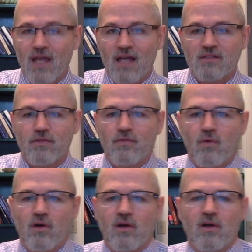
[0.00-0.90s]
as a
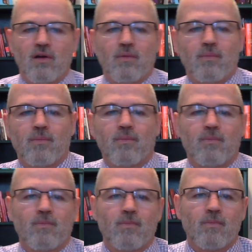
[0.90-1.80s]
foreigner.
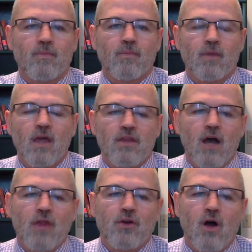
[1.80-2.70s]
The
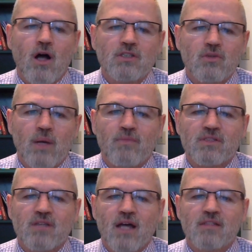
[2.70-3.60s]
author also
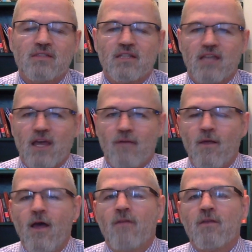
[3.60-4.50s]
emphasizes again
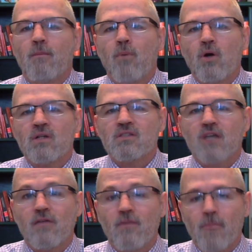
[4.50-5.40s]
the importance
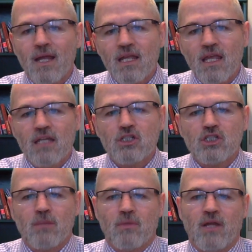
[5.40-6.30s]
of
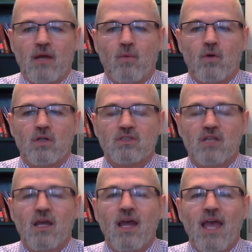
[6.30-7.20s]
kinship networks
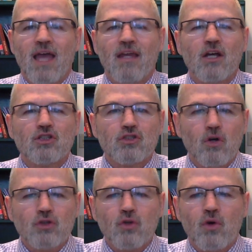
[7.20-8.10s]
and
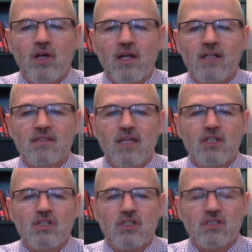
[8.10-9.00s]
social
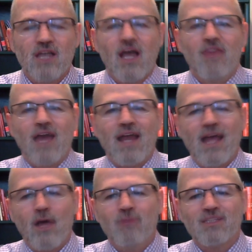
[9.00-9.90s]
organizations that
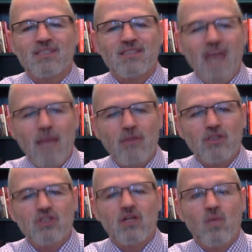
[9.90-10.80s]
helped
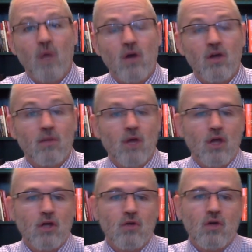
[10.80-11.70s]
establish and welcome
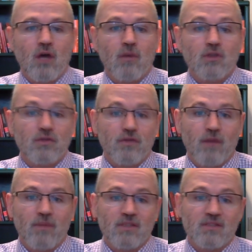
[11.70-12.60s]
newcomers
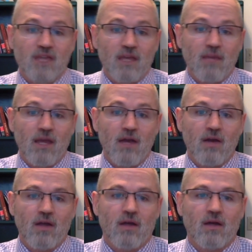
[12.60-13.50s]
from the same area.